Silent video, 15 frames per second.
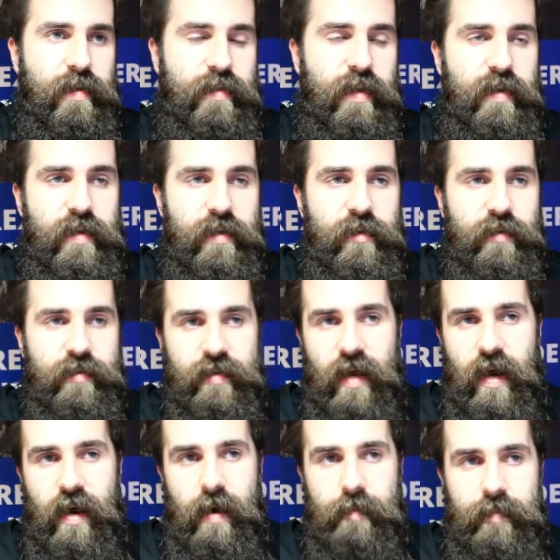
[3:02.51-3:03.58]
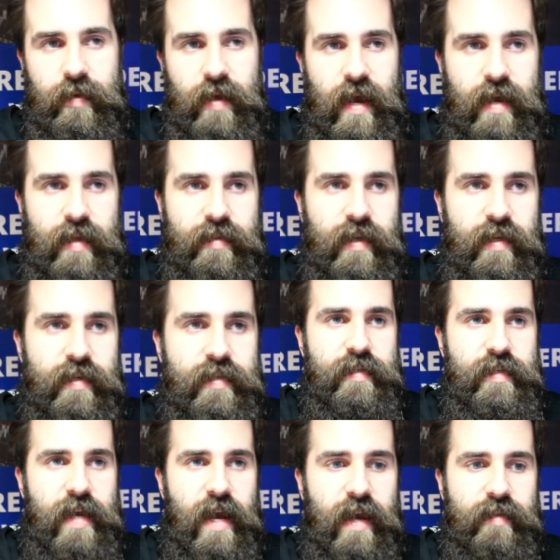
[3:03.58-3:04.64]
Then he got up, and then in
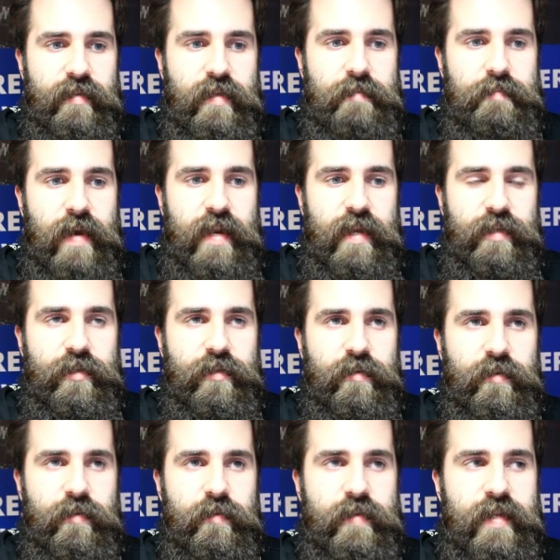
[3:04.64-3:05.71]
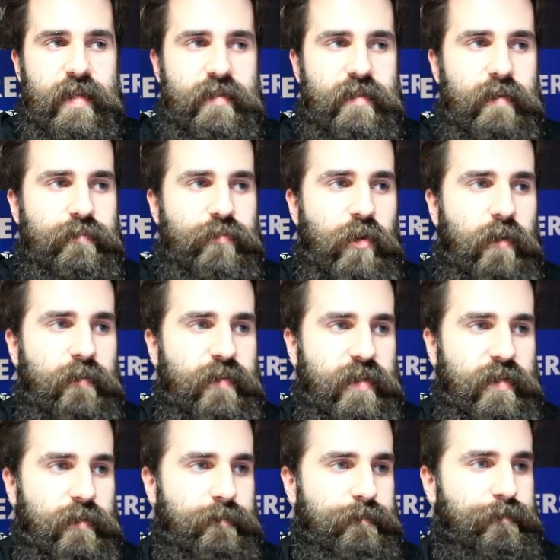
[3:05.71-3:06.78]
end he managed to get some
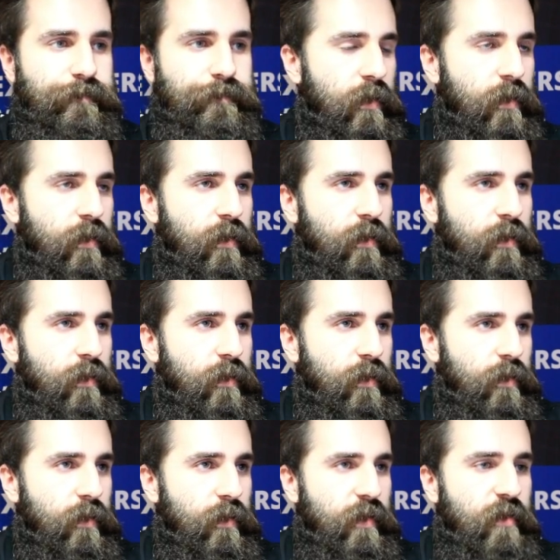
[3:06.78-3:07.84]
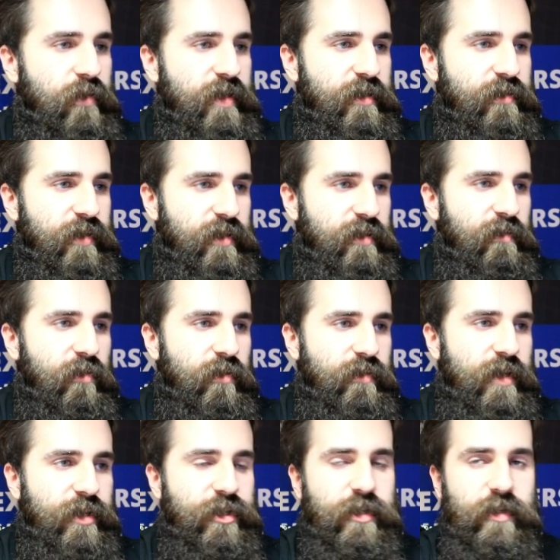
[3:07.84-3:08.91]
profit. Now his risk-reward
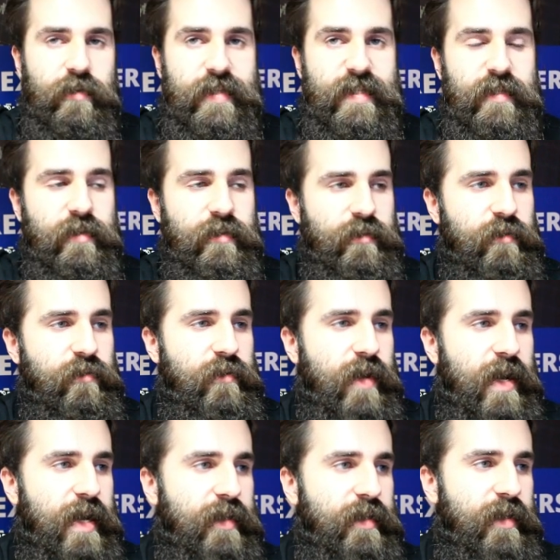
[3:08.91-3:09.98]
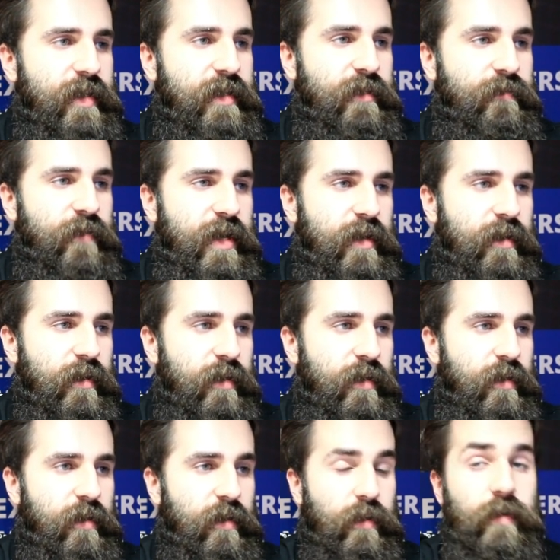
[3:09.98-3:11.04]
ratio is not so great. His win,
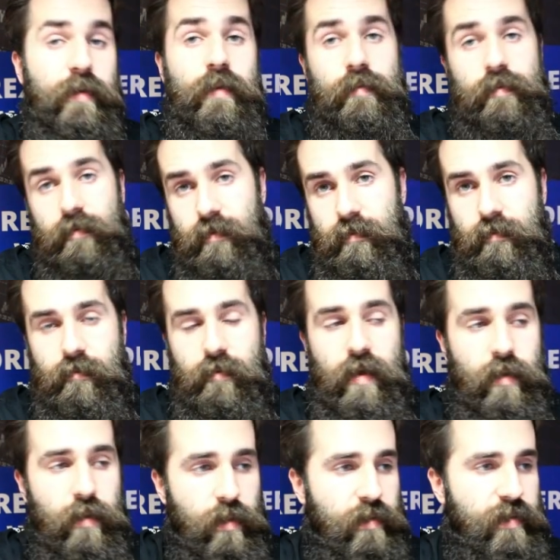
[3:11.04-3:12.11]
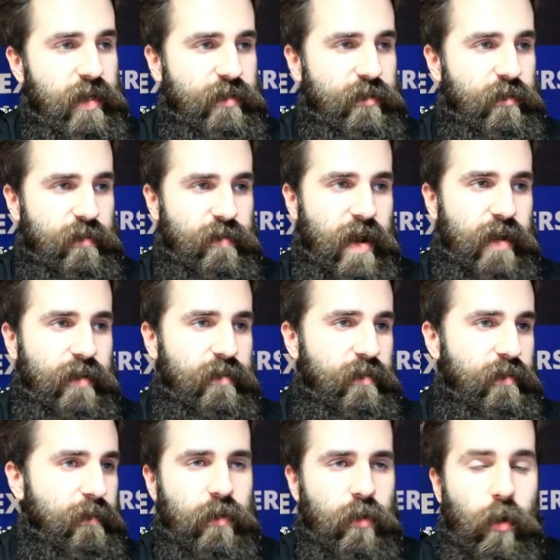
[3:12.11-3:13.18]
well, that's all right.
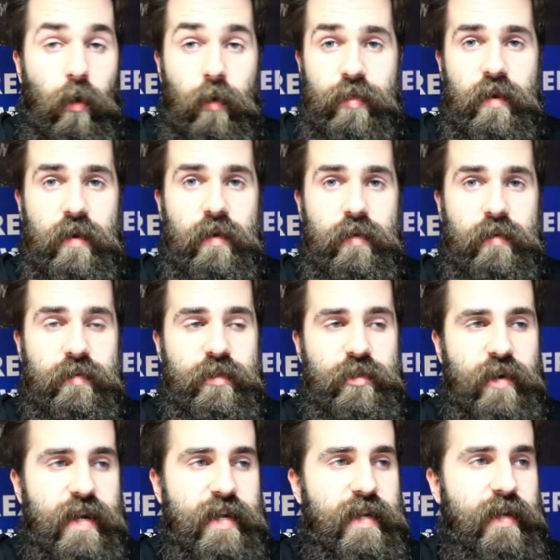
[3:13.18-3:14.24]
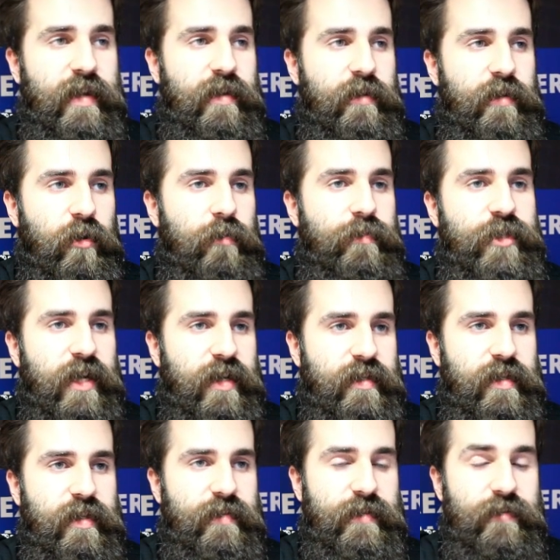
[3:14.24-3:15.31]
Other trading
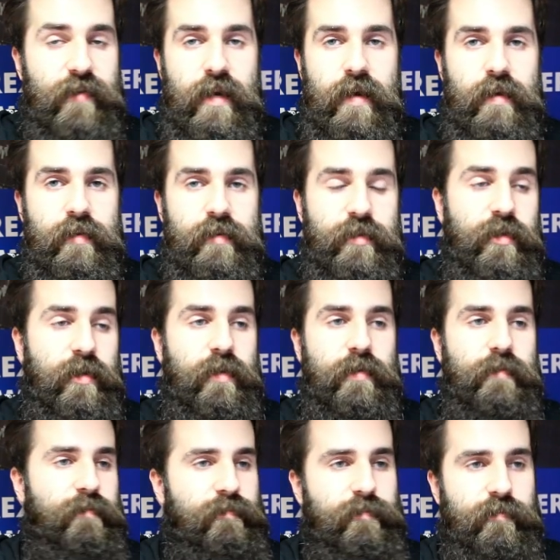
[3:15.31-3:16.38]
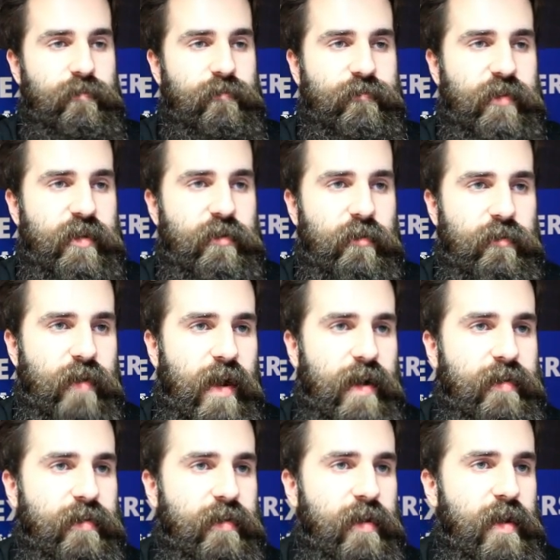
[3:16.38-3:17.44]
objectives were done pretty all
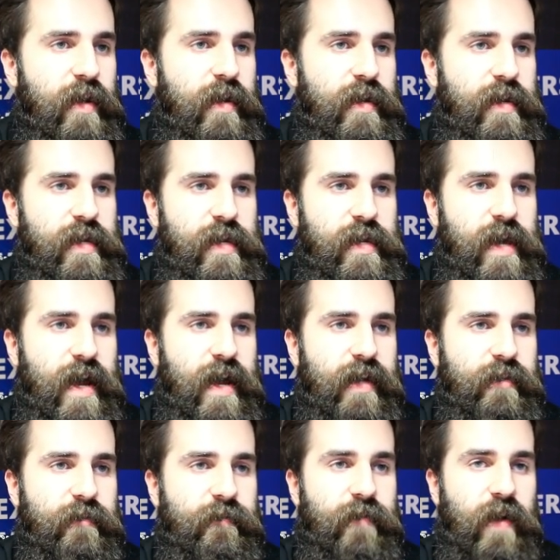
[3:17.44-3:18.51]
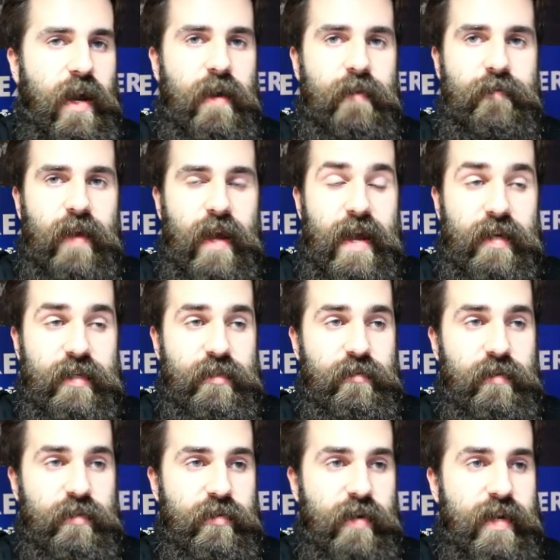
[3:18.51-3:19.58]
right. He had 5
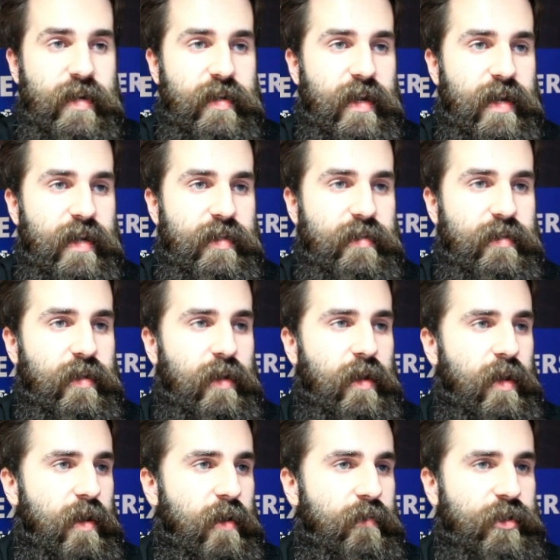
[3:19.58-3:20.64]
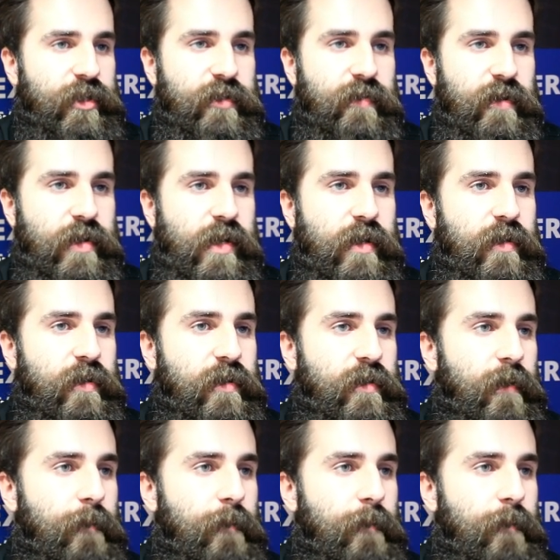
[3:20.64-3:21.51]
extra trading days, which is very good.